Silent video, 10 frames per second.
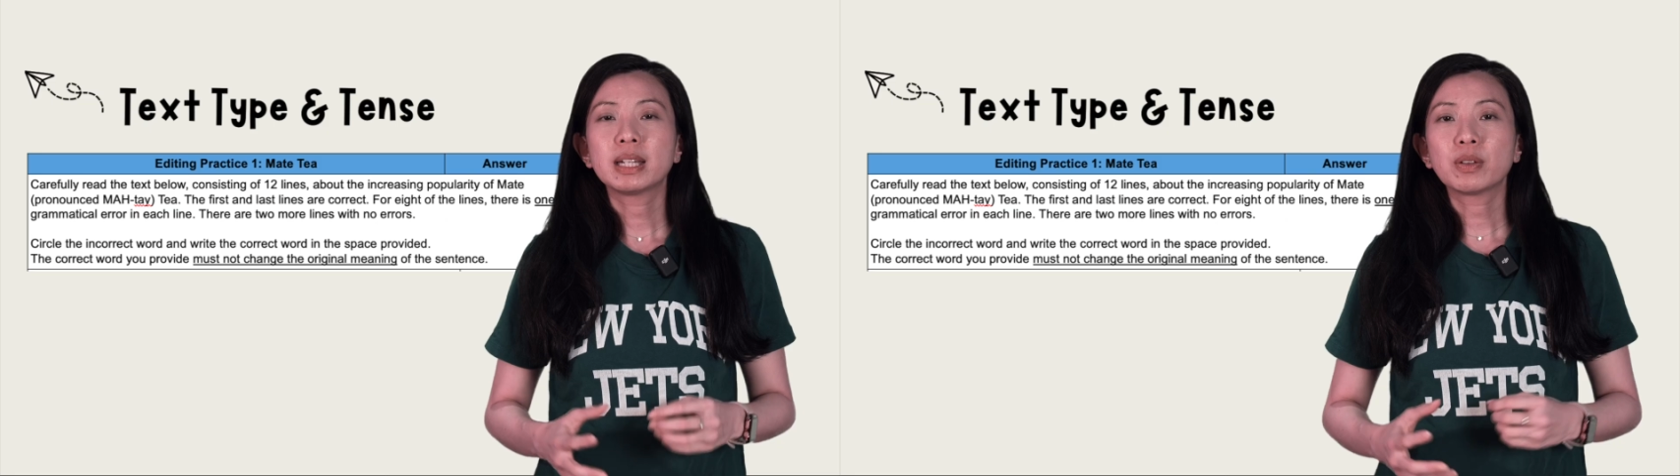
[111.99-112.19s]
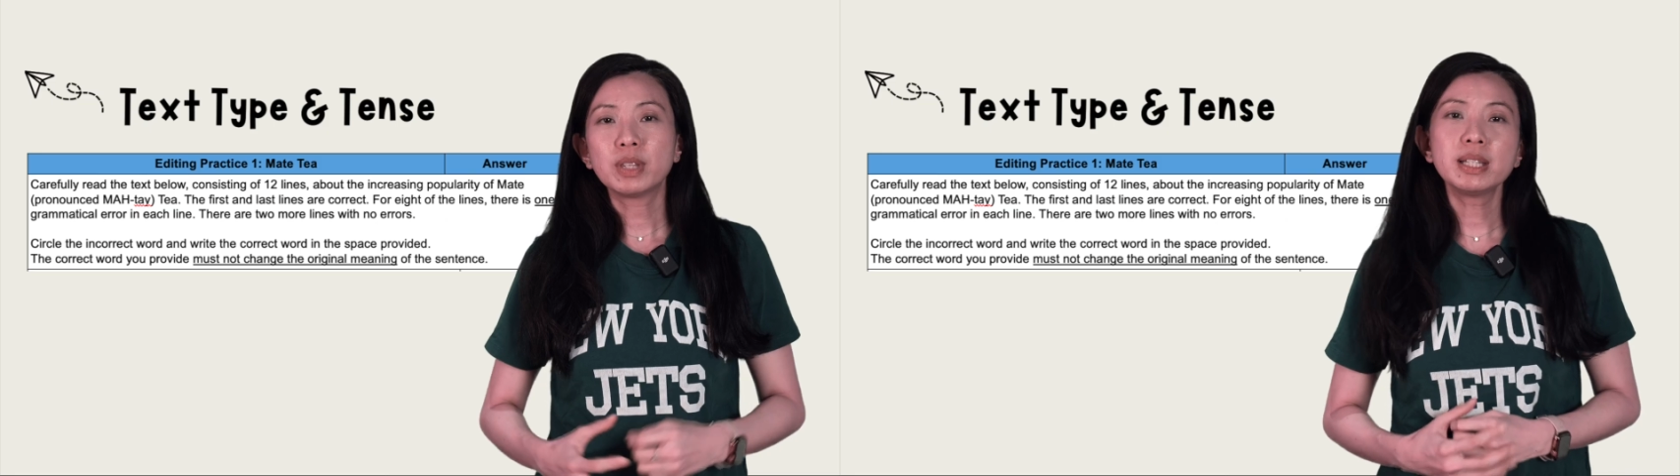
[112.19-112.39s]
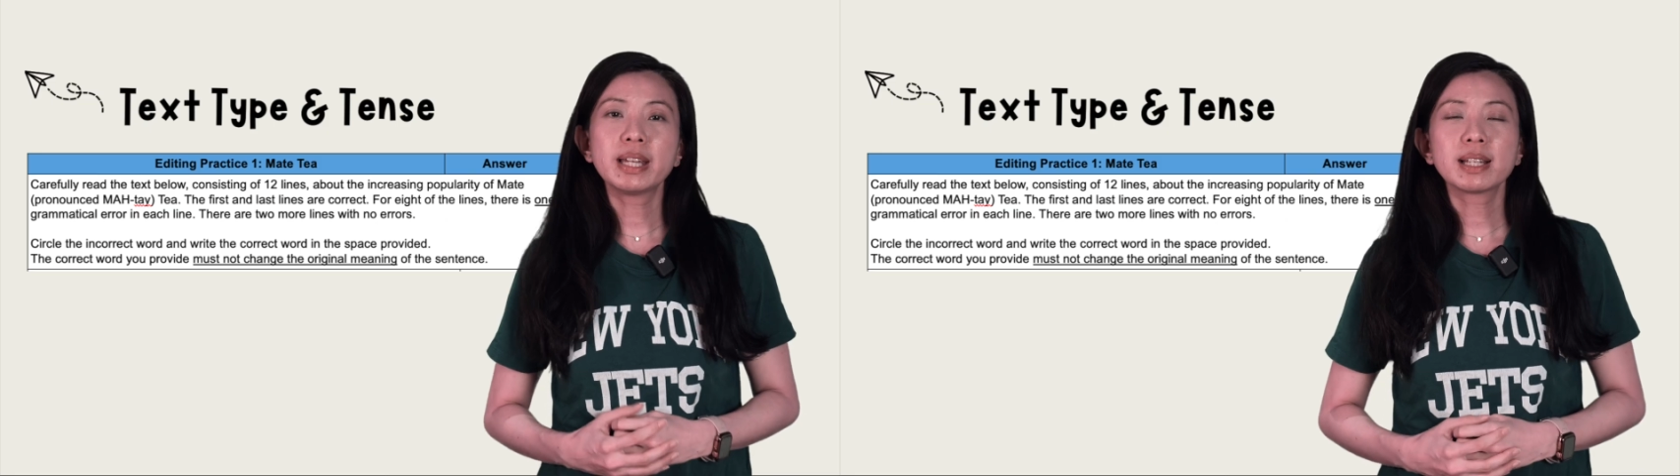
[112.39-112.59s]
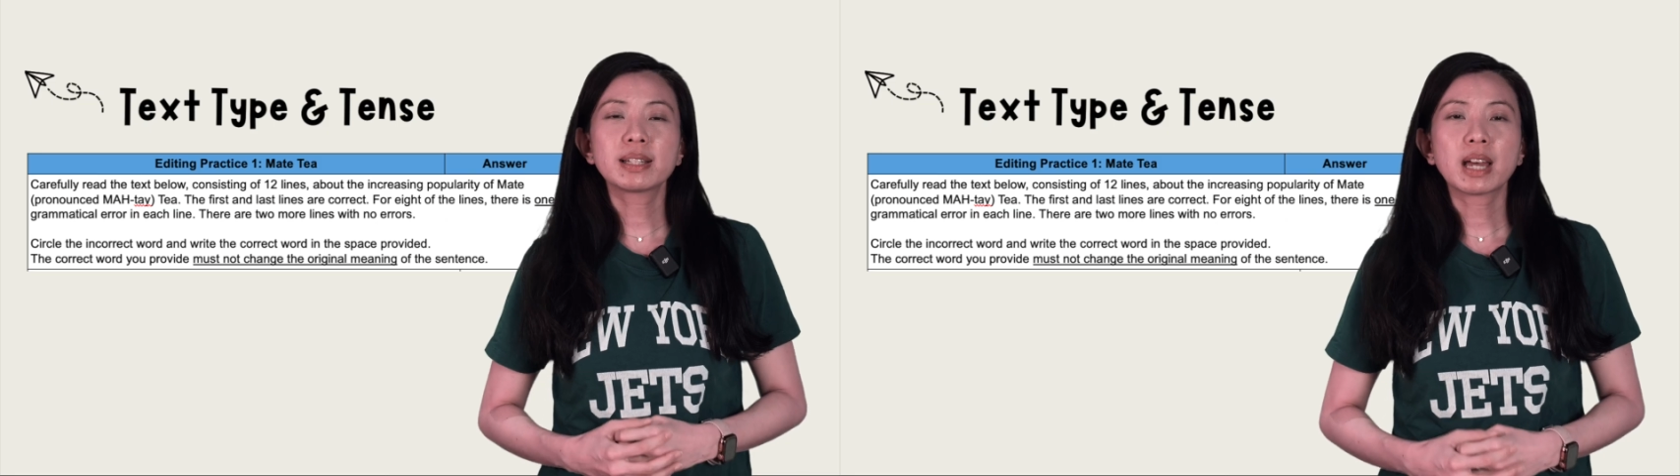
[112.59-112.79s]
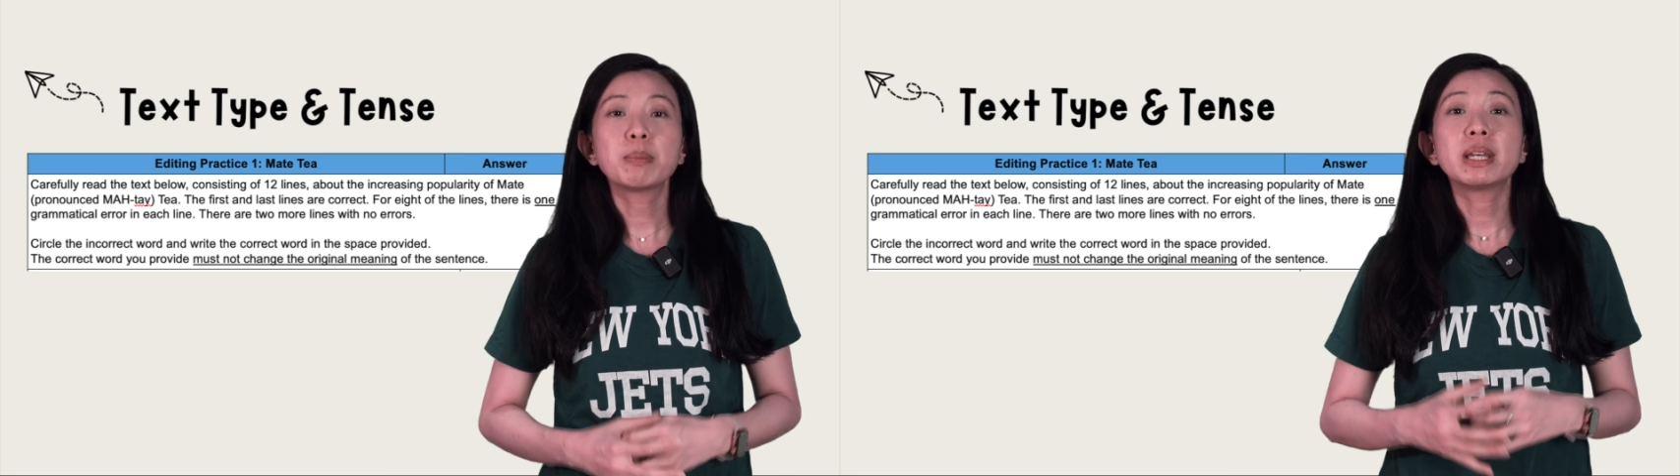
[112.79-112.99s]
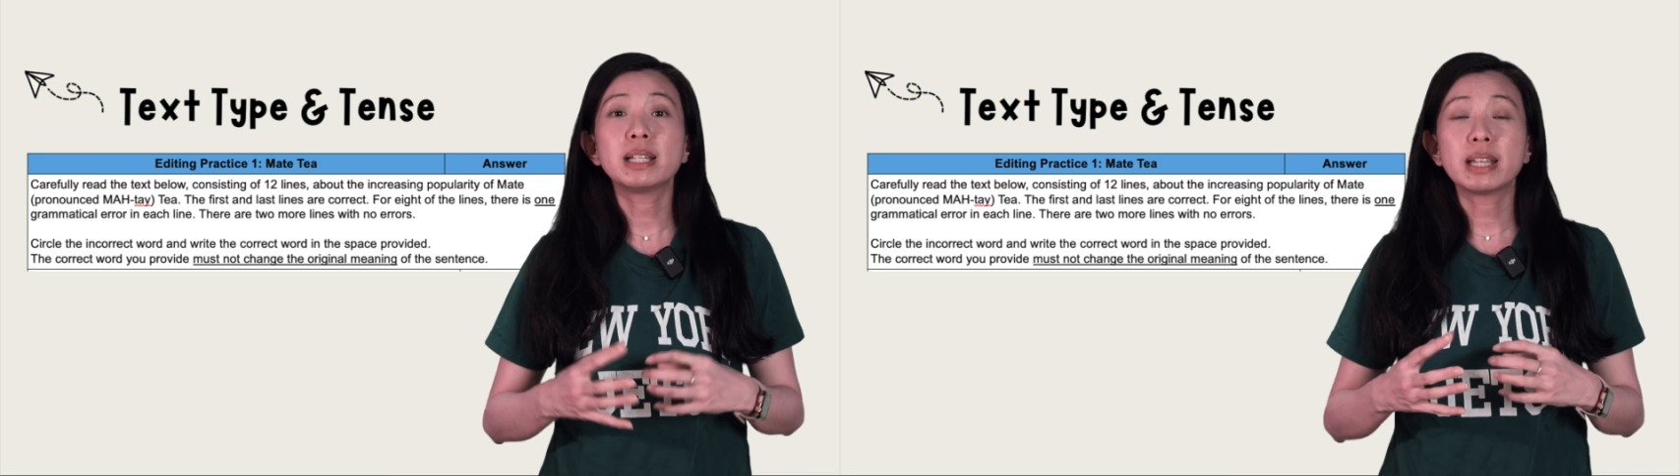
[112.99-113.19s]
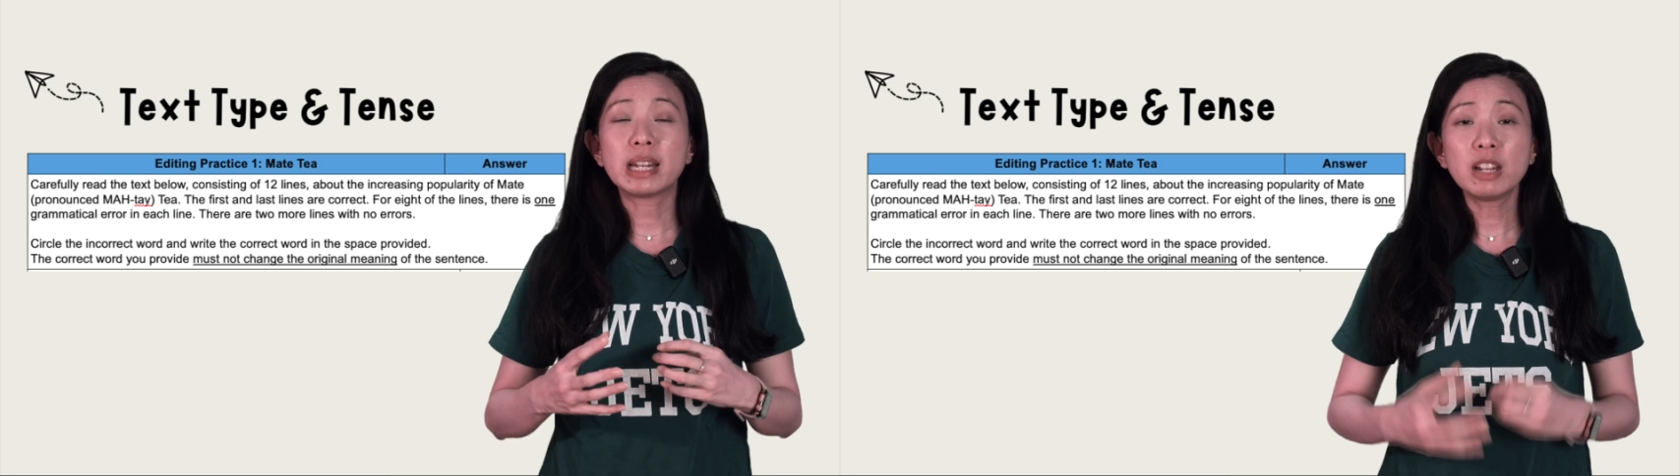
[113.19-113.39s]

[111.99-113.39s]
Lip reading: Now this text type is an